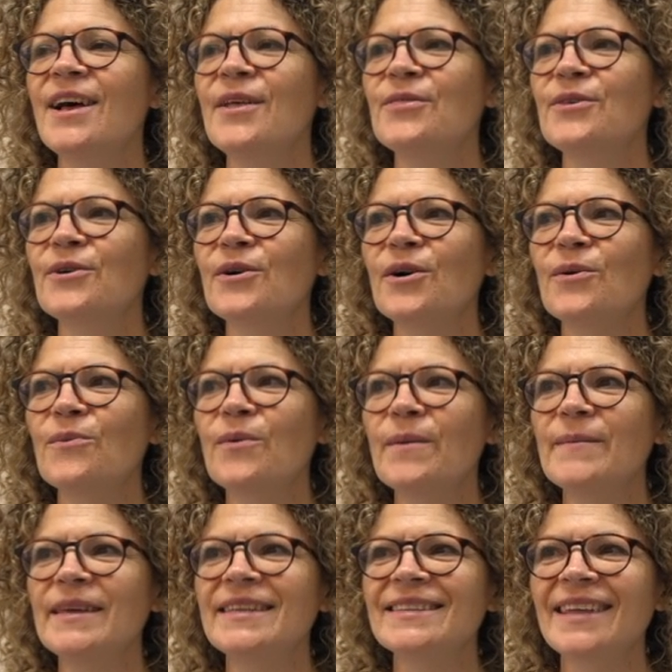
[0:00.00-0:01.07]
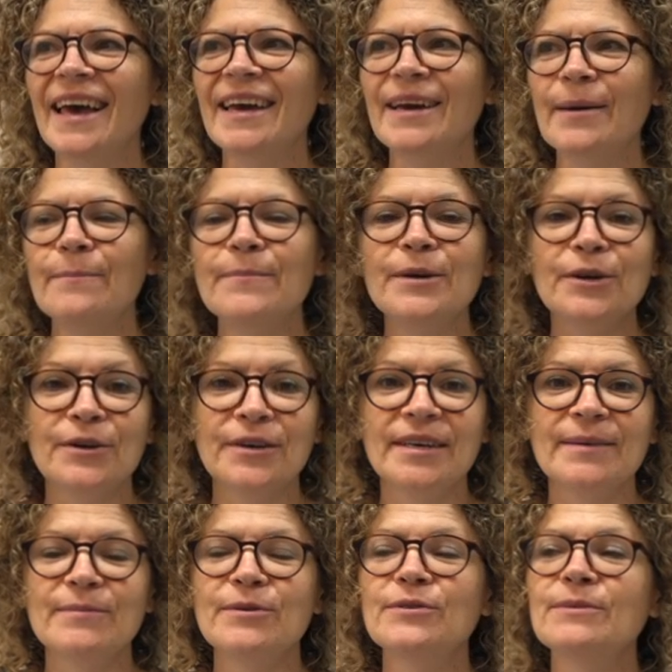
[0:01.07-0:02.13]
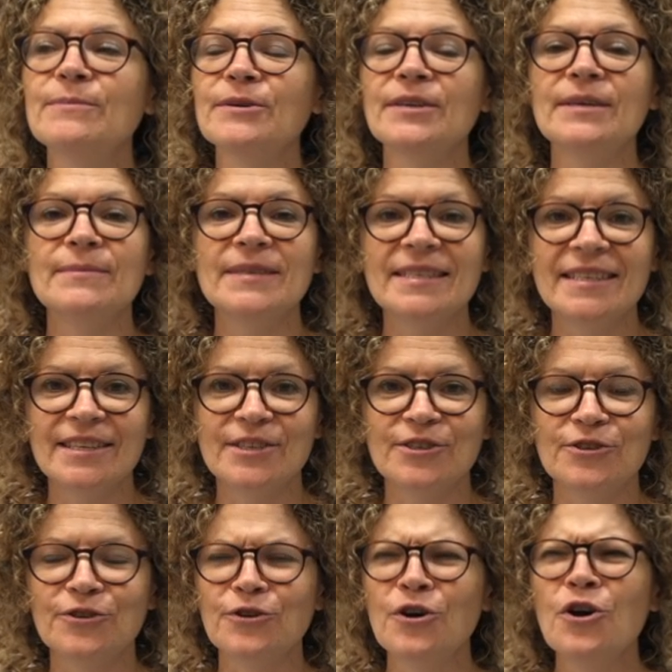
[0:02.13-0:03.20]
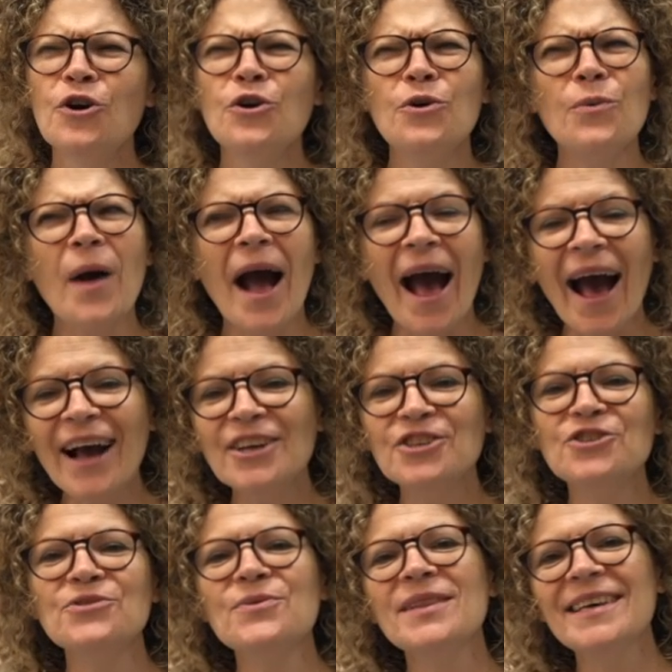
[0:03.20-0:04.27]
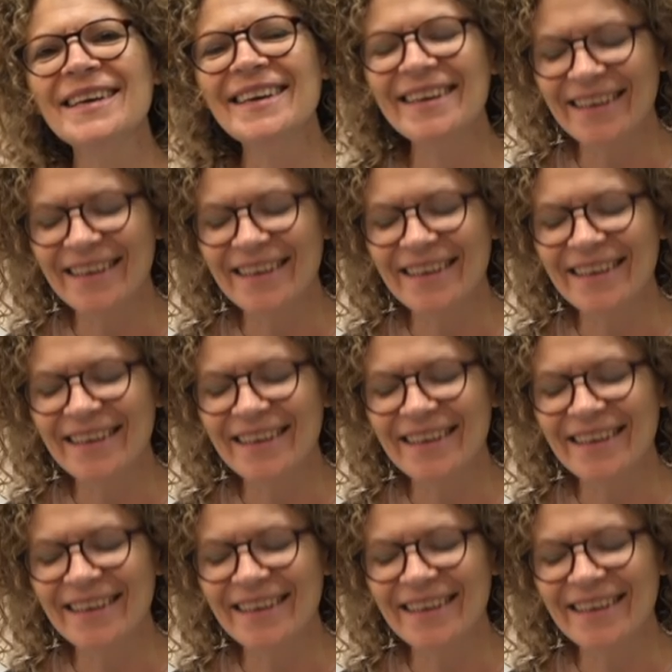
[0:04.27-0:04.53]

there are women like Miriam, who's Miriam's sister, who actually,